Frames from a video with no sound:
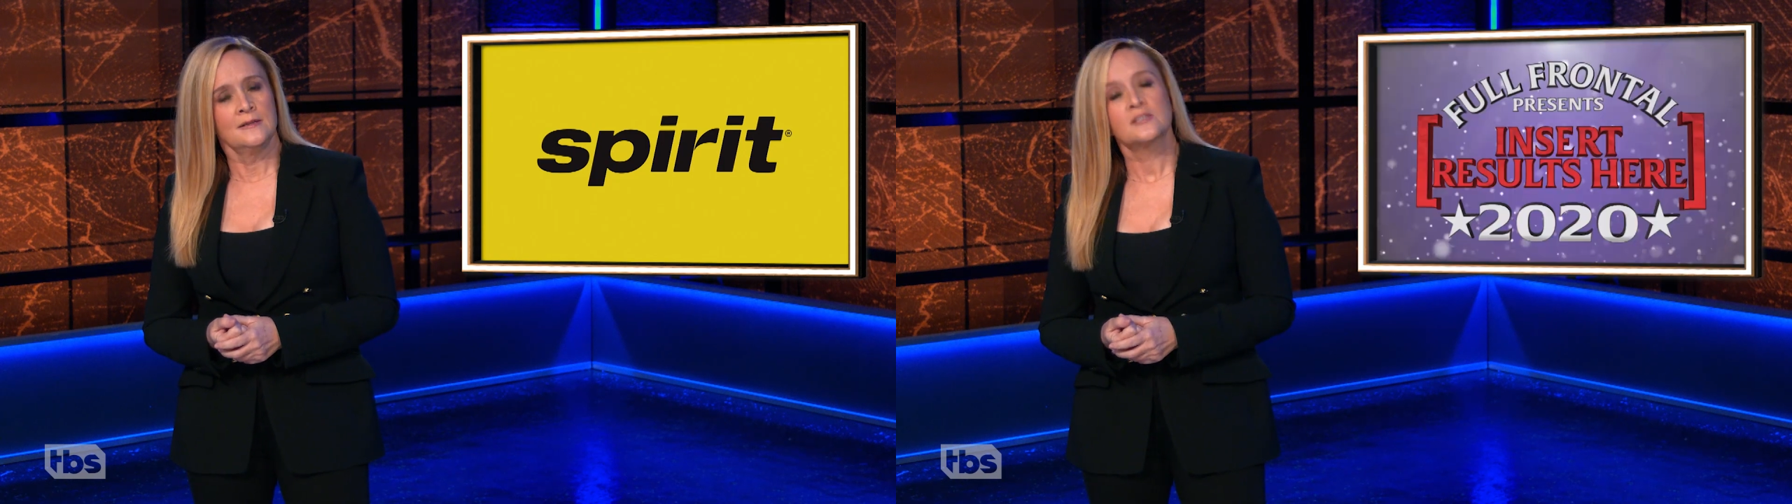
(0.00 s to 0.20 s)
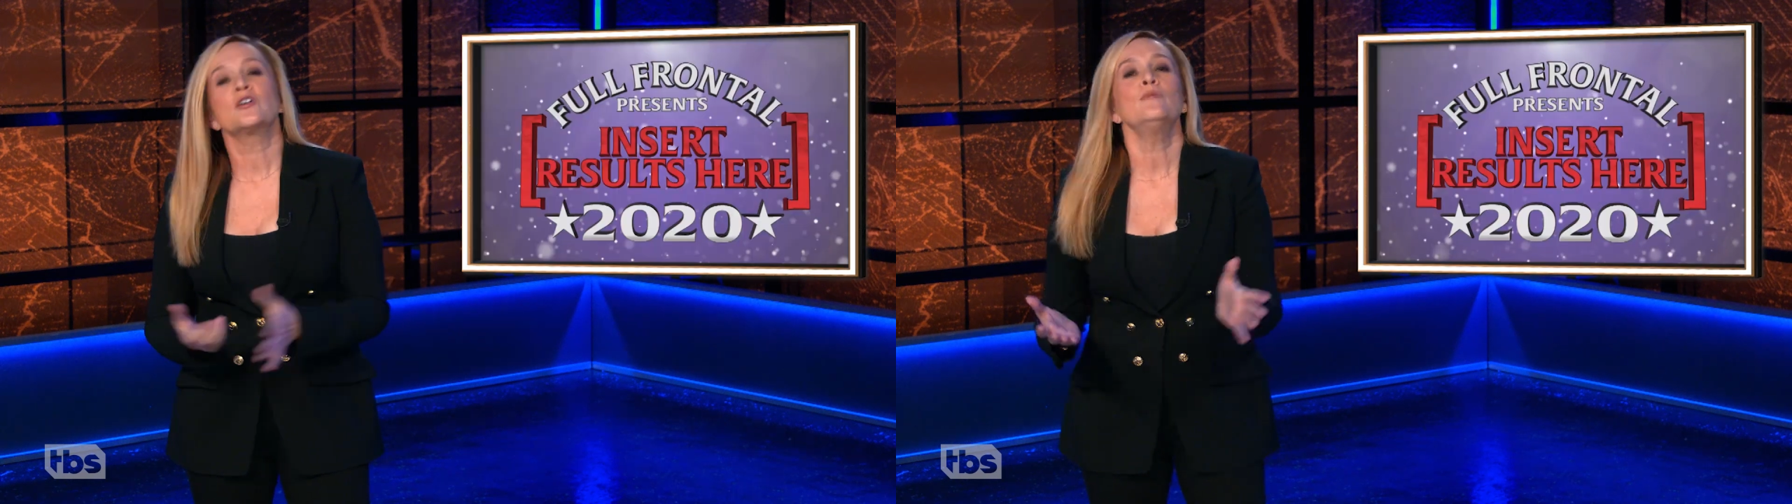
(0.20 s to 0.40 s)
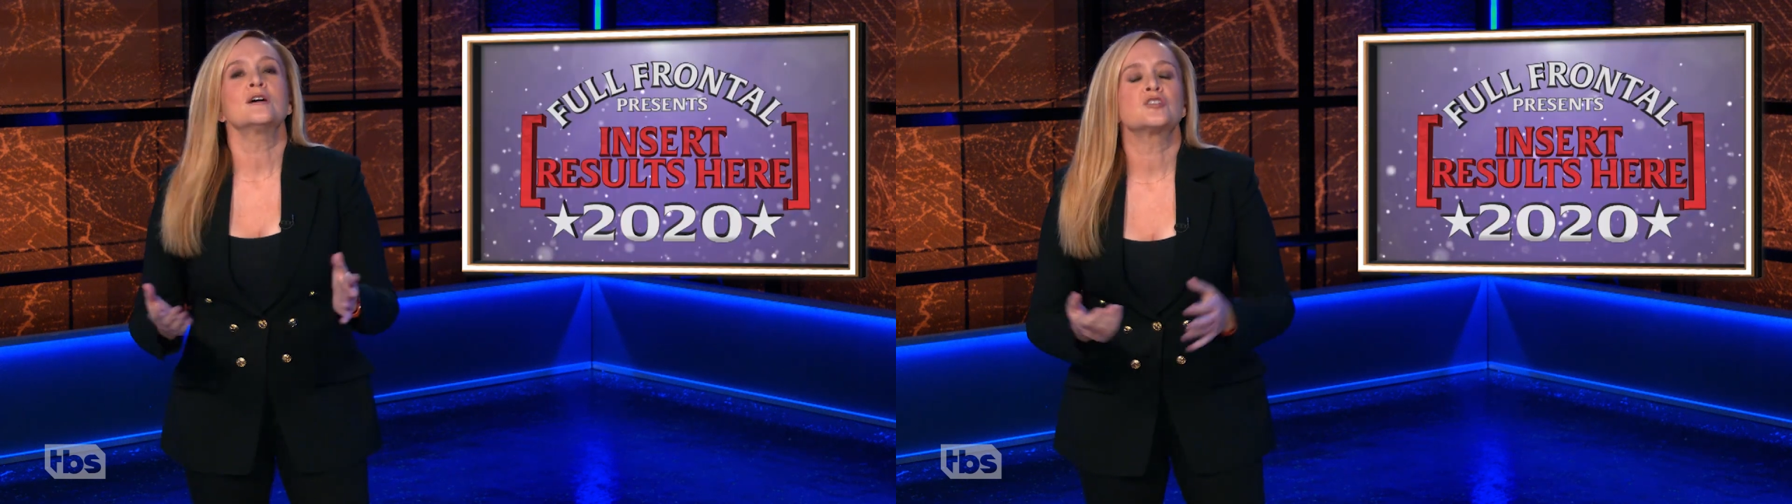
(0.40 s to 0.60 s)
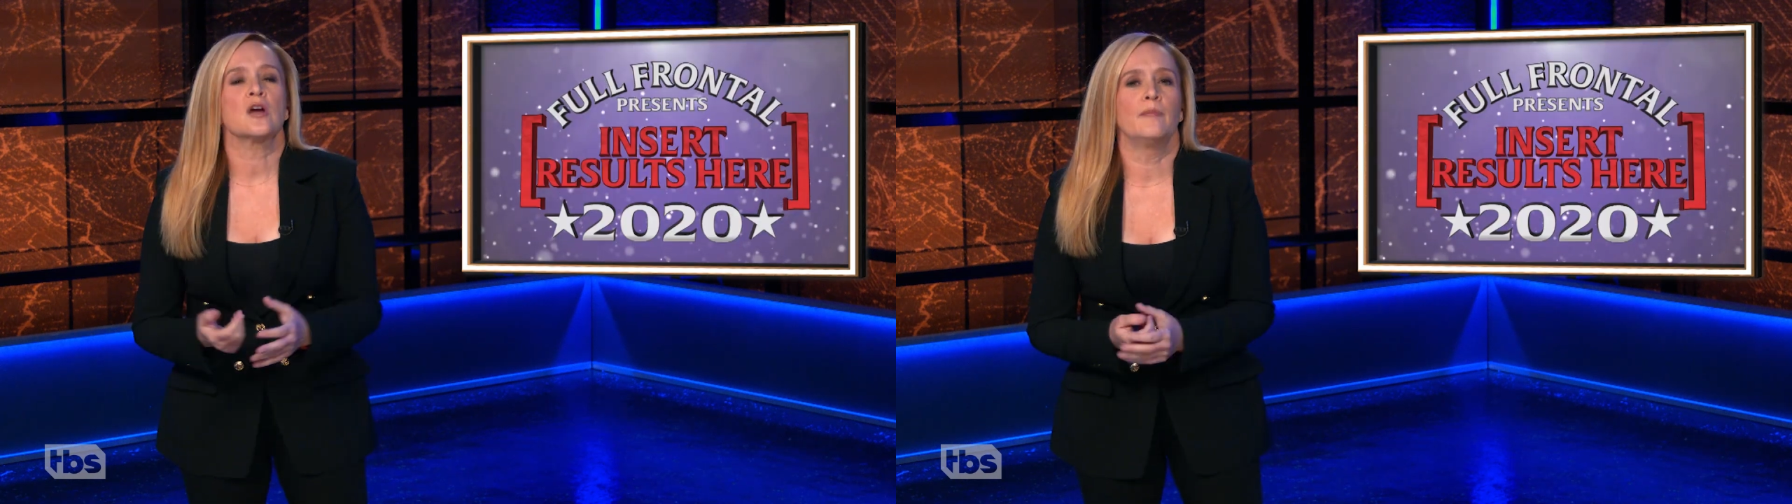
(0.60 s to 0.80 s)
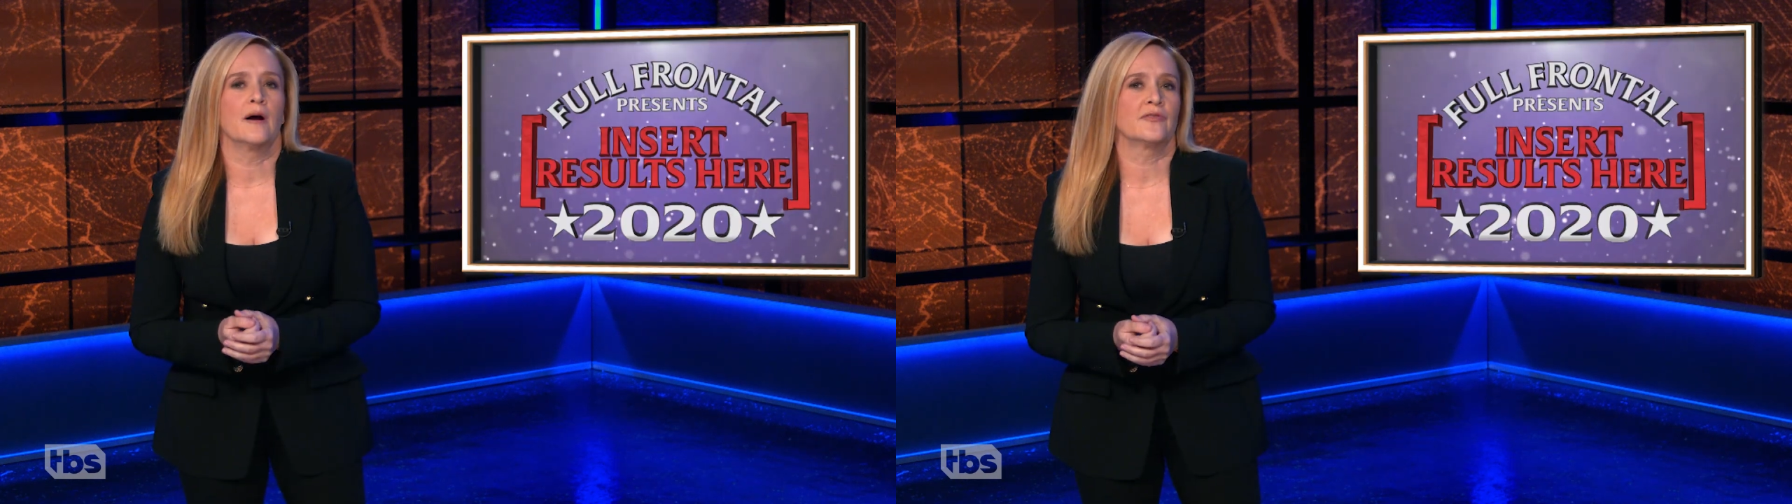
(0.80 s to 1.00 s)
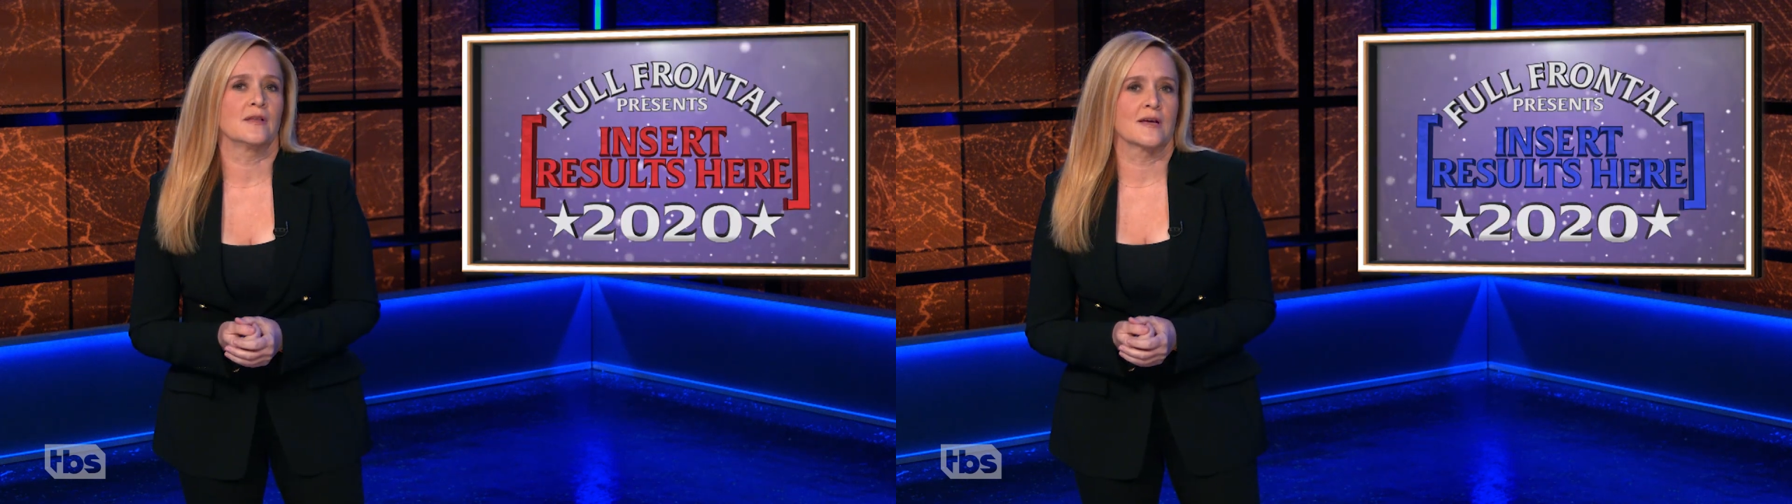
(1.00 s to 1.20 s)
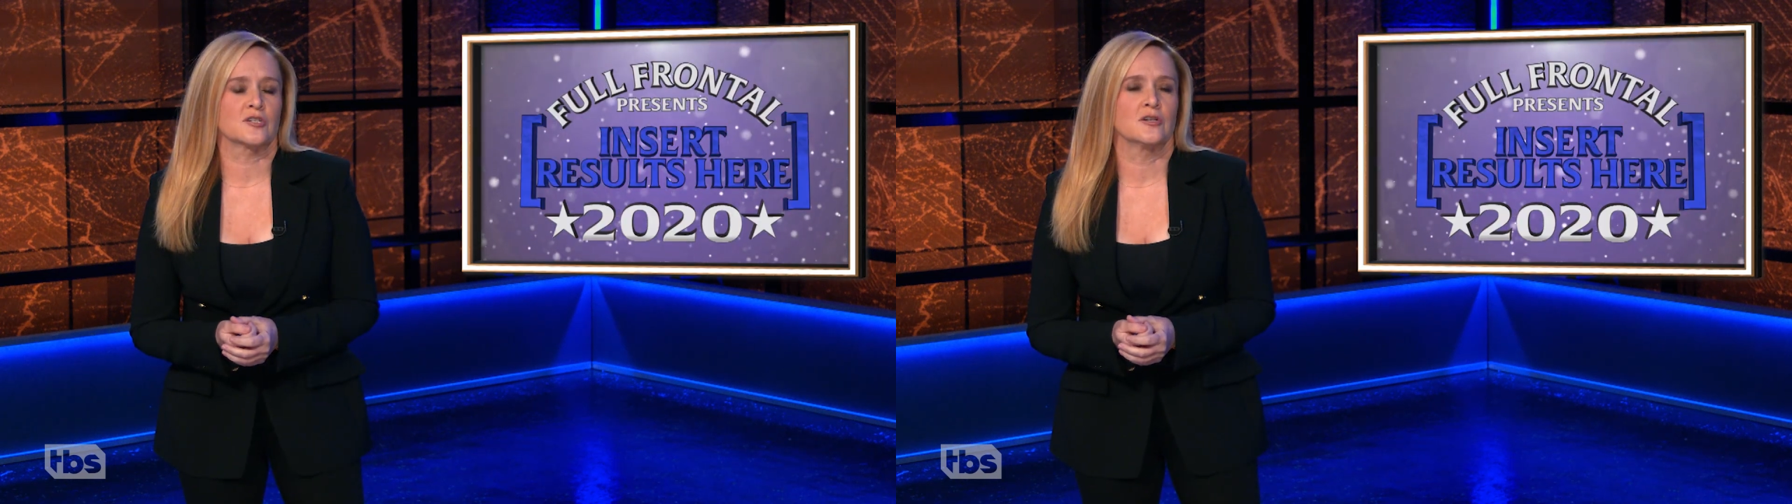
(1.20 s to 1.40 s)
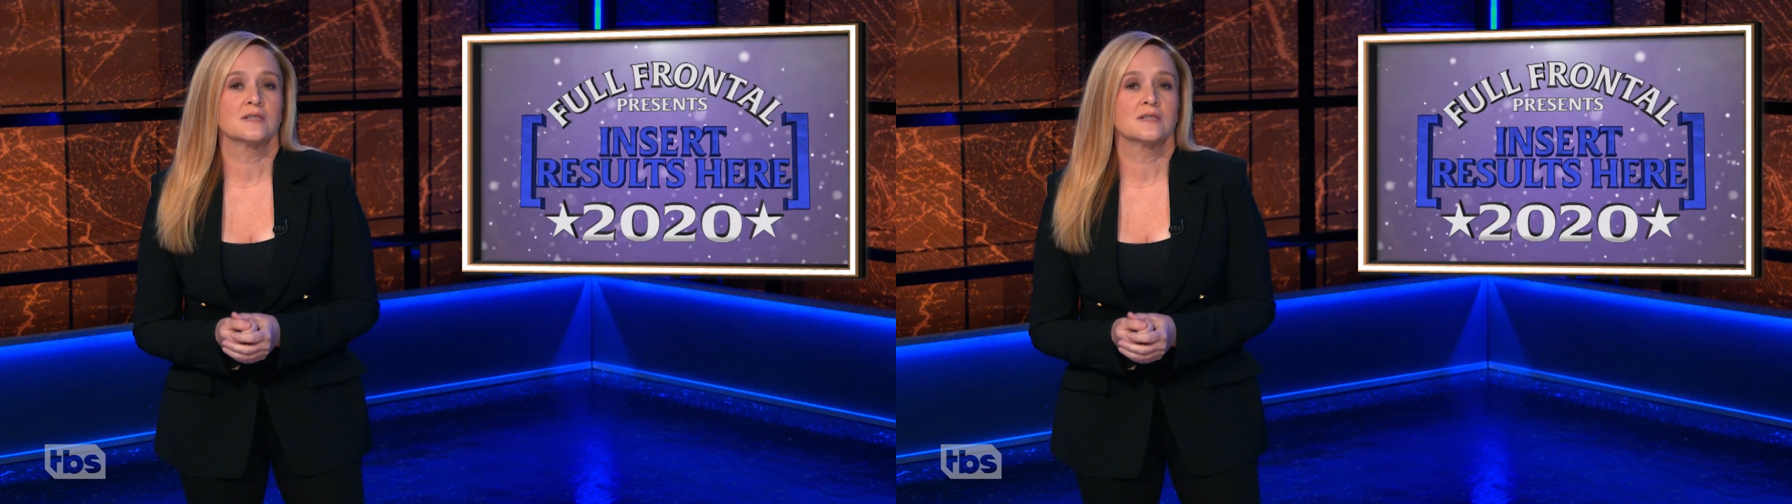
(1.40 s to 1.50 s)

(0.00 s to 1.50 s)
So much about the election